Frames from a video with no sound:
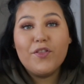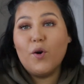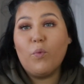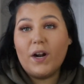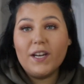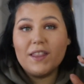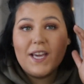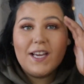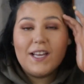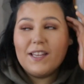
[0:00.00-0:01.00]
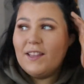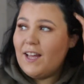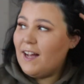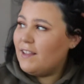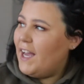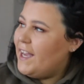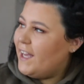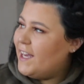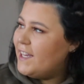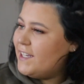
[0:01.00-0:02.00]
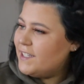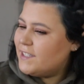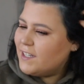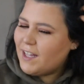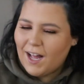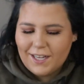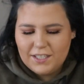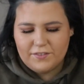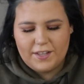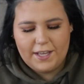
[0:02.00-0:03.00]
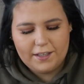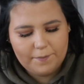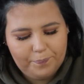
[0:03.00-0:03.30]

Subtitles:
The one thing that like is kind of like,